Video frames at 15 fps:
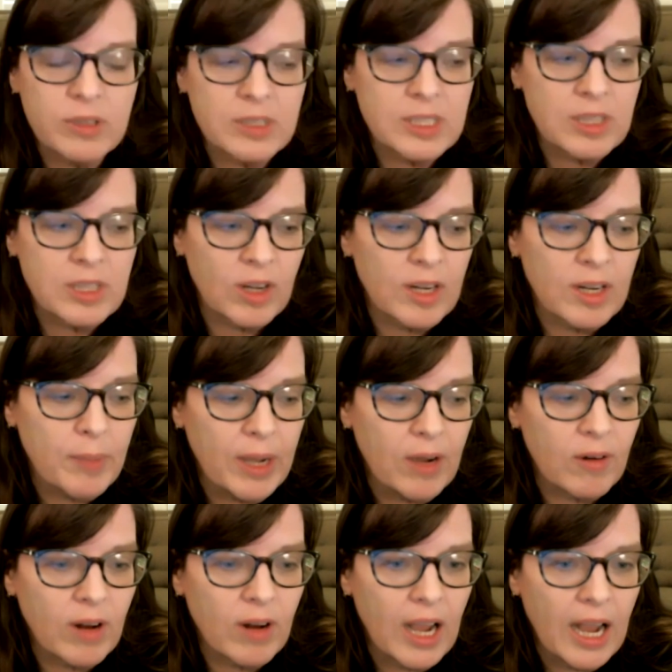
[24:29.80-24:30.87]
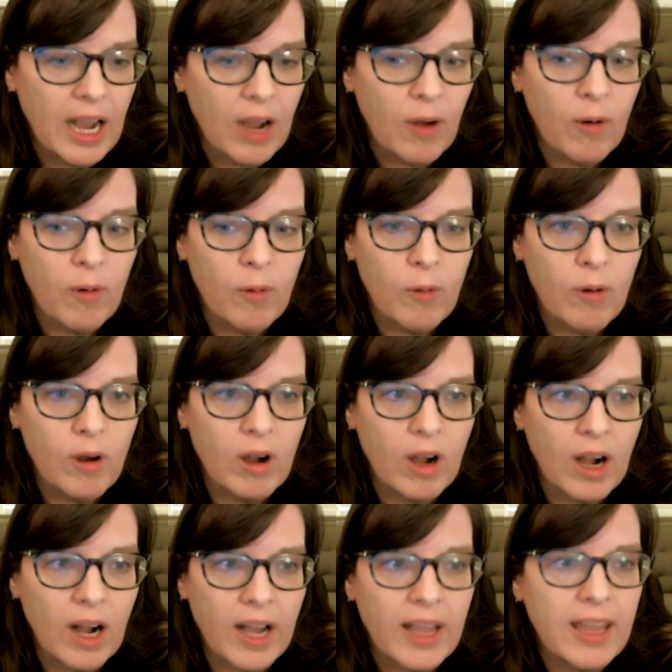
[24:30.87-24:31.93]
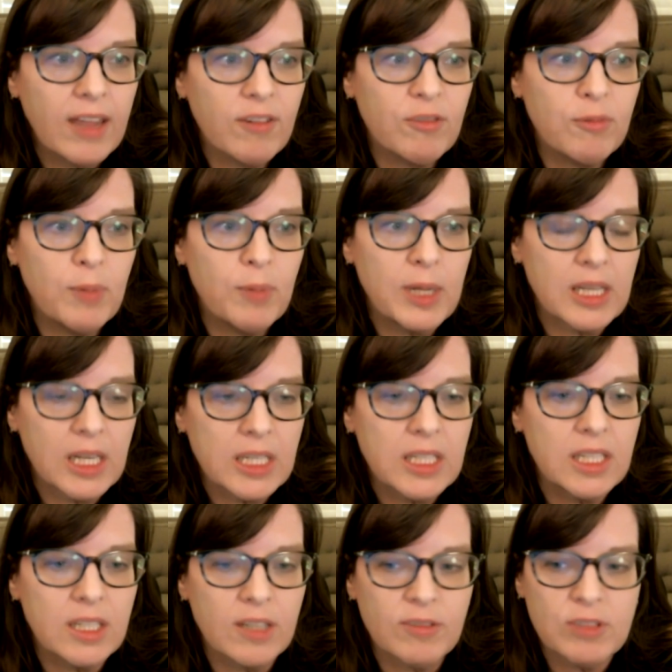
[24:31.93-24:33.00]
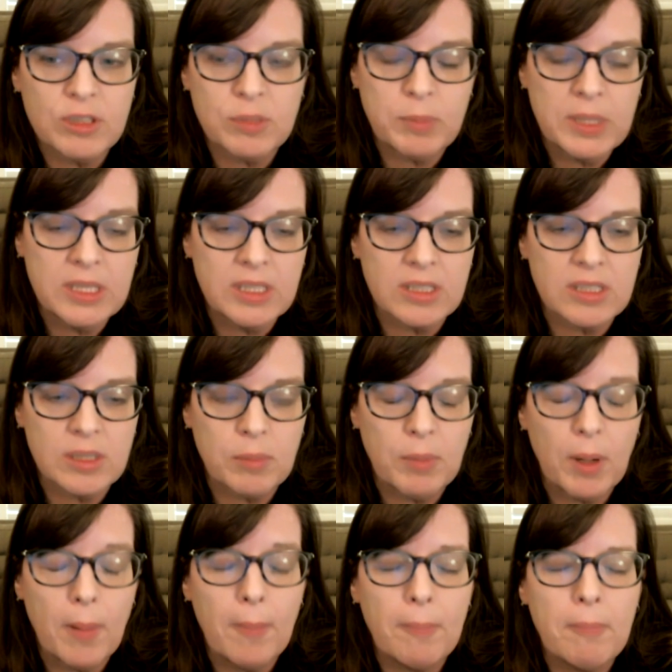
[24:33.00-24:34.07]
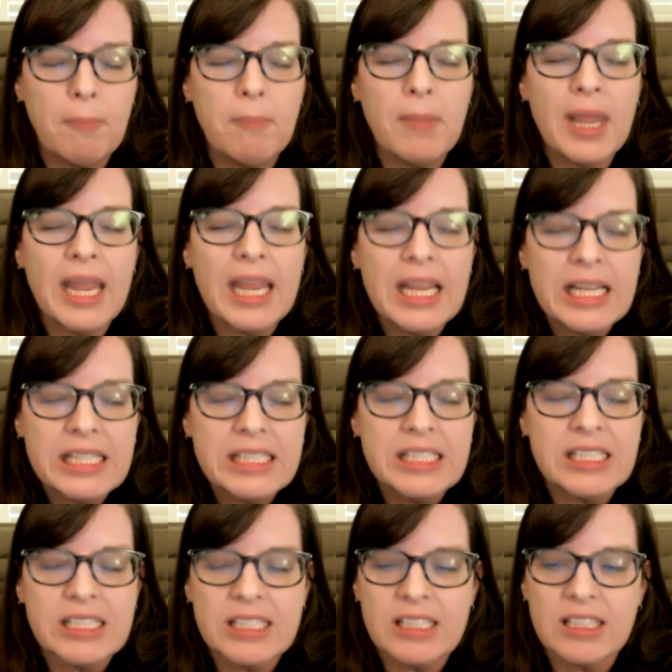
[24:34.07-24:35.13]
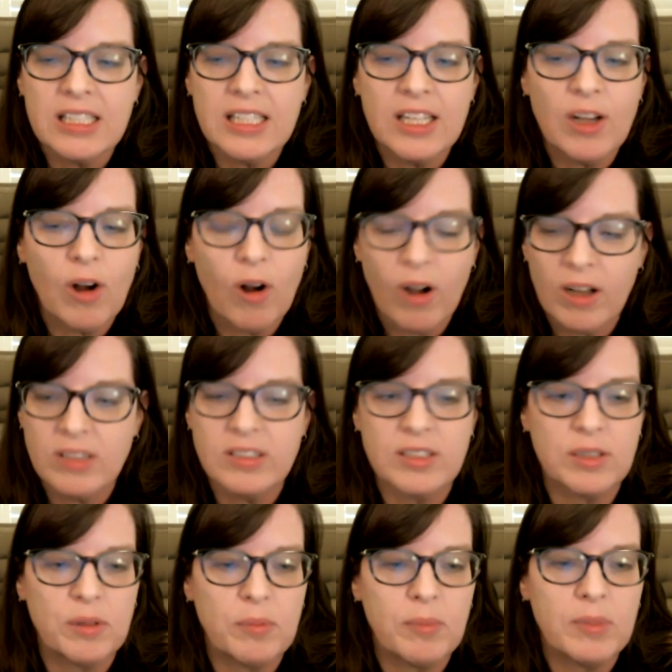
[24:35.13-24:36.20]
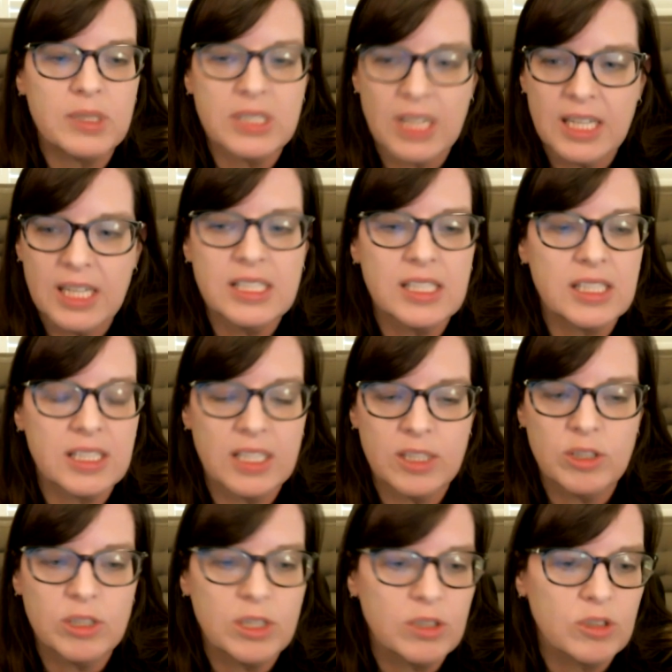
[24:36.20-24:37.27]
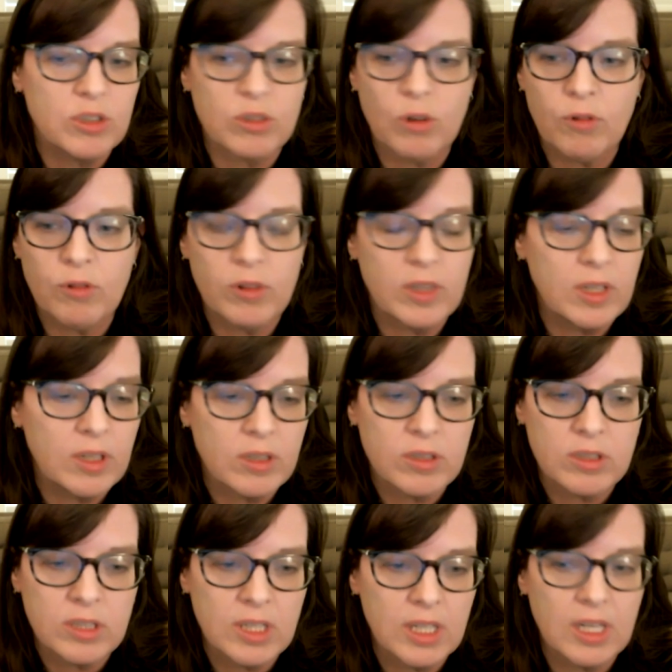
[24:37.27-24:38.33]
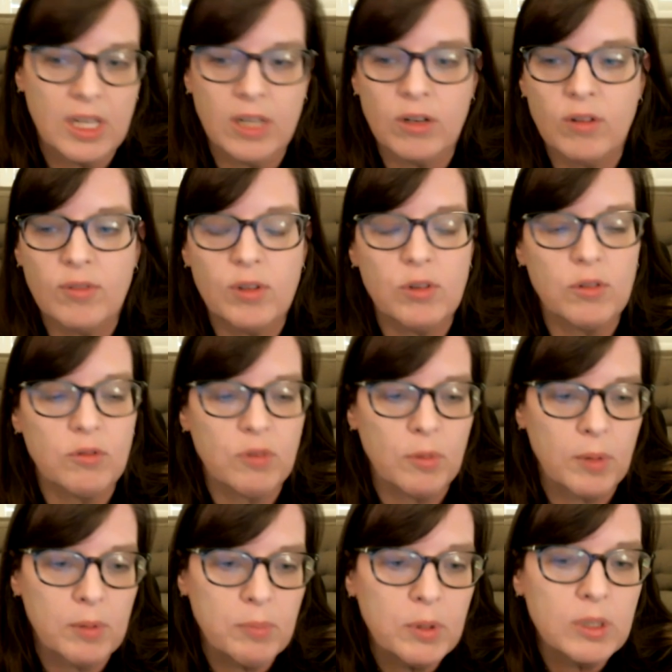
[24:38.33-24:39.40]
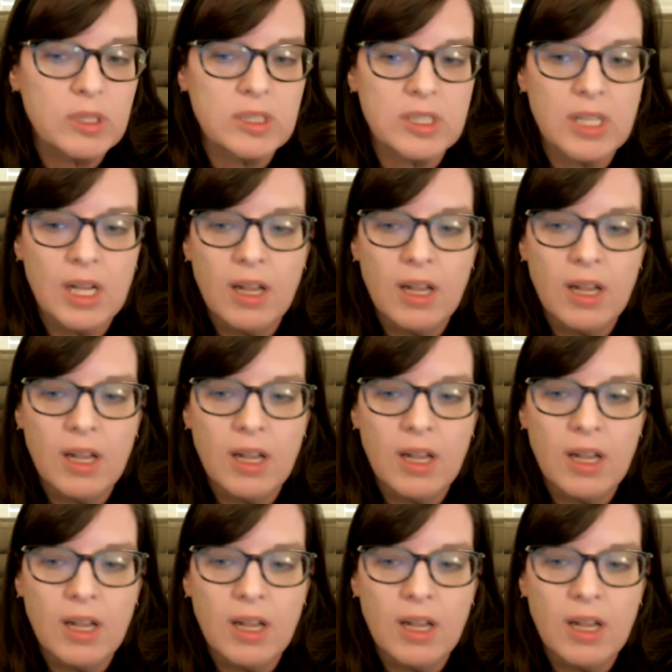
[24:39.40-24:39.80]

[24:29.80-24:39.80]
thought about how I have been lucky enough to speak to some amazingly awesome scientists and engineers over the years and interview them for my books.